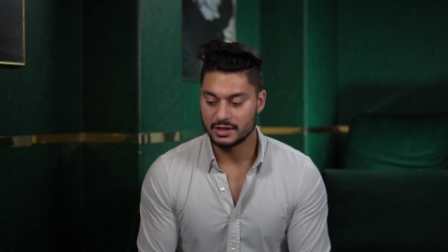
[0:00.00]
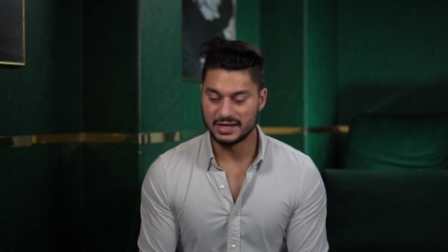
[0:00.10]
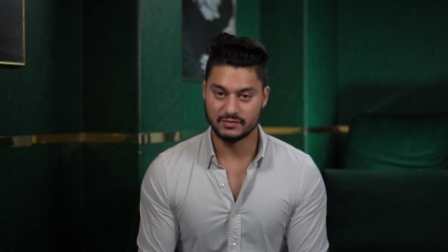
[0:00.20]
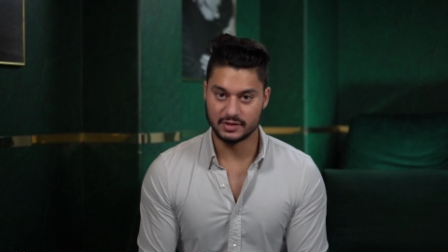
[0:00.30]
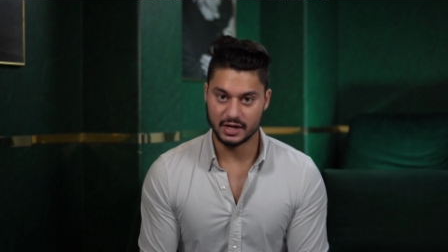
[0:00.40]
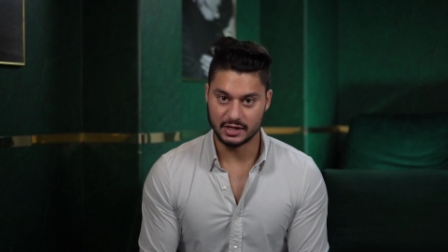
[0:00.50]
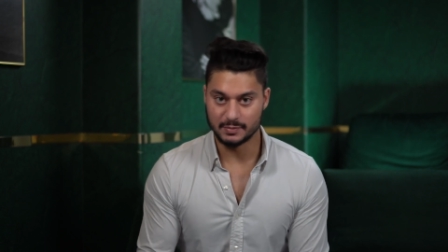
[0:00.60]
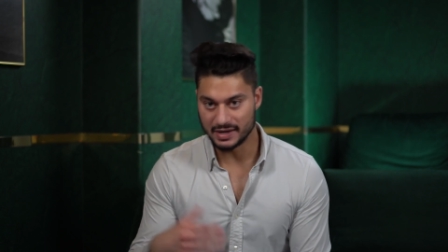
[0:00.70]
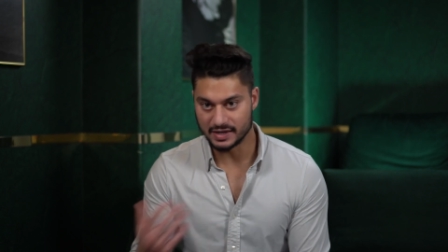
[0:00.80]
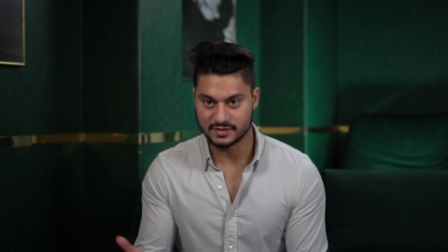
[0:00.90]
Even then, he
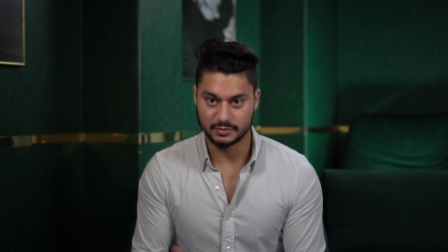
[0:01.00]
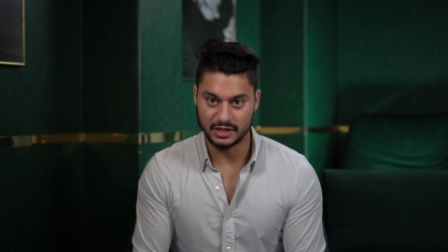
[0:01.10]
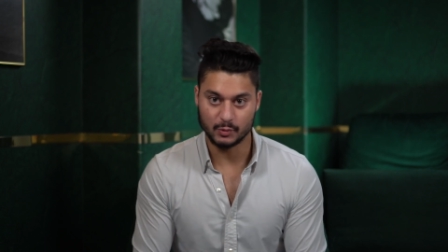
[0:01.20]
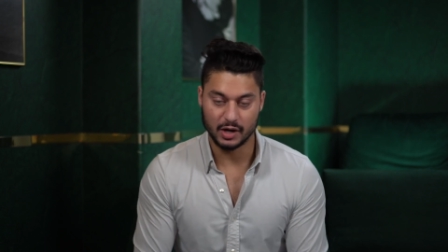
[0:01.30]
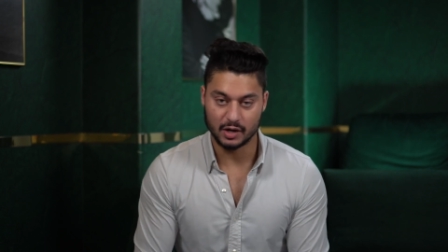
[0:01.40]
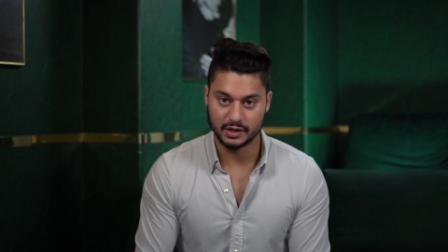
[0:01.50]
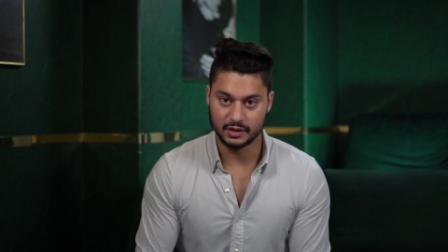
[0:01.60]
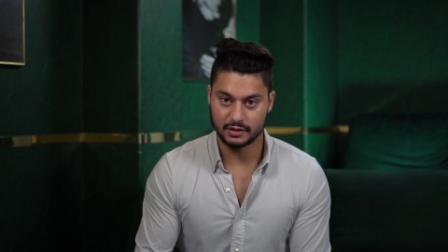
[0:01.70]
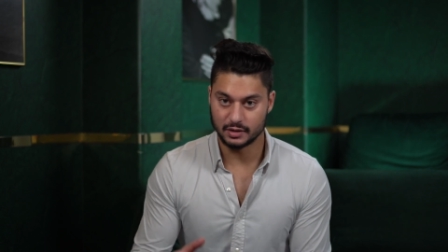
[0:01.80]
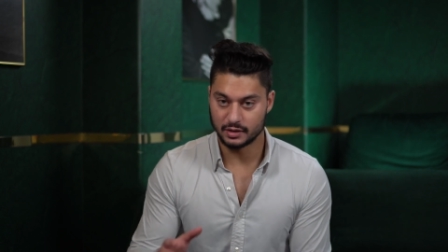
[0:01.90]
may get some leeway on
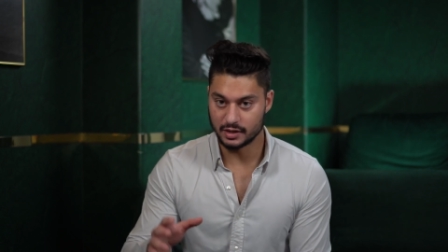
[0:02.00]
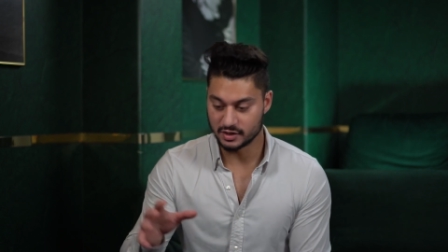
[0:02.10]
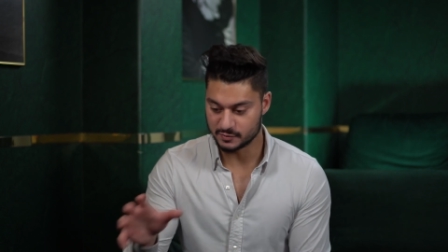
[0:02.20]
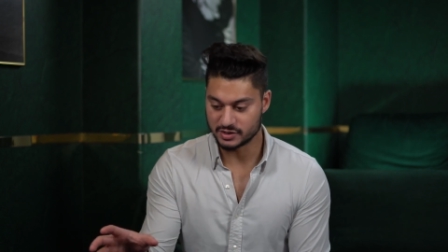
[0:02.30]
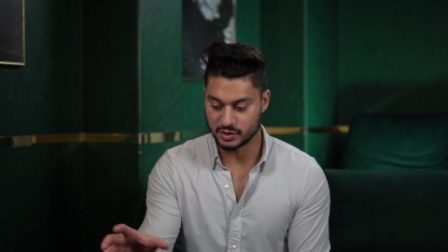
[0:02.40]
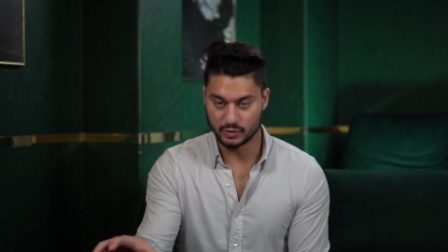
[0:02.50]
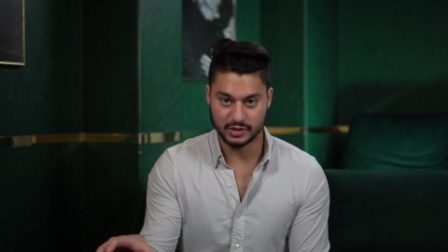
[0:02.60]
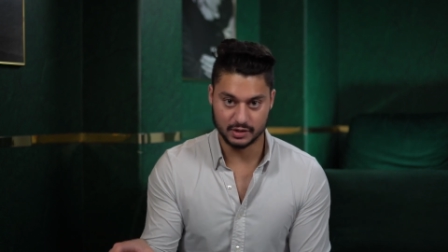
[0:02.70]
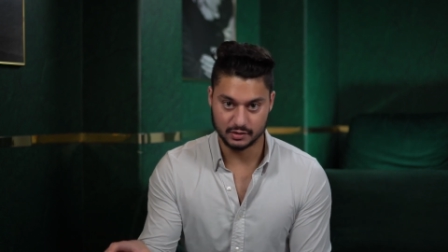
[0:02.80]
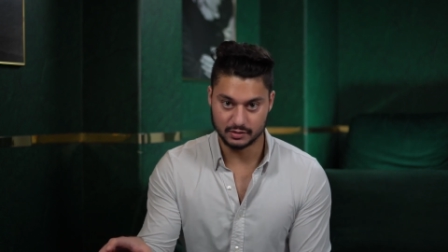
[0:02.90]
that, especially
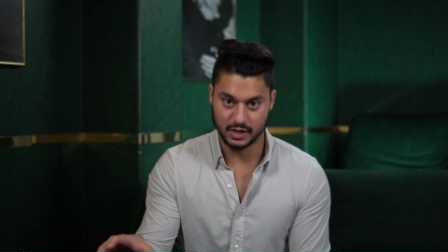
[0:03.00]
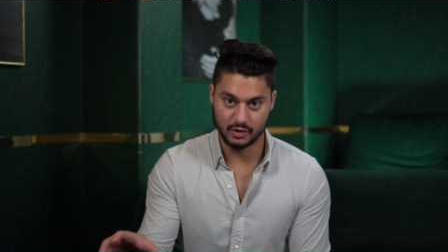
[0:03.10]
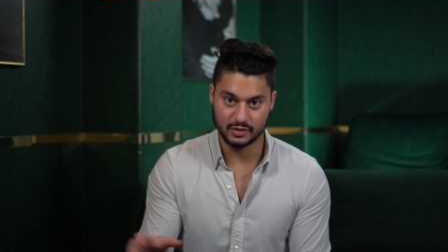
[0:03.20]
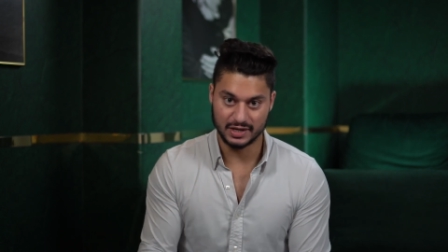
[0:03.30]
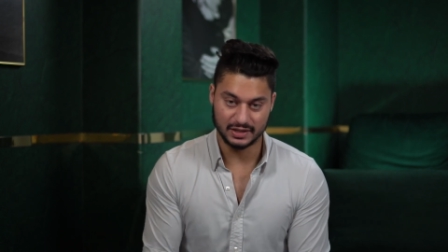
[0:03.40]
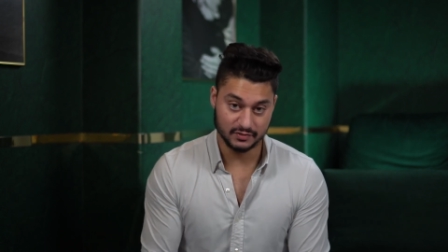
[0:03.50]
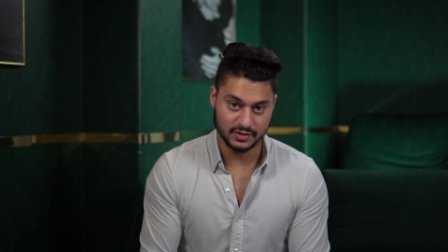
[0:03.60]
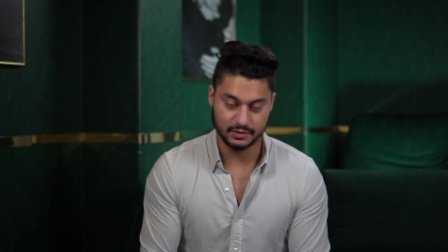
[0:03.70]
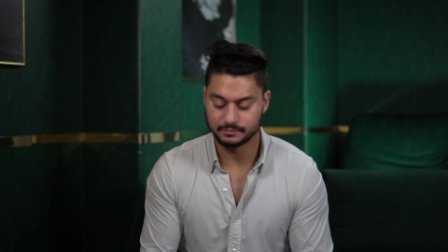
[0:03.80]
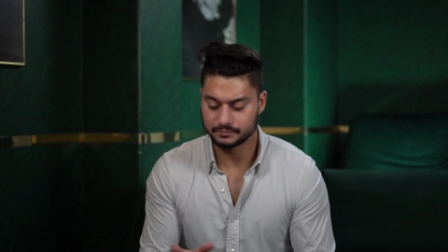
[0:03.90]
within the area that he lives in.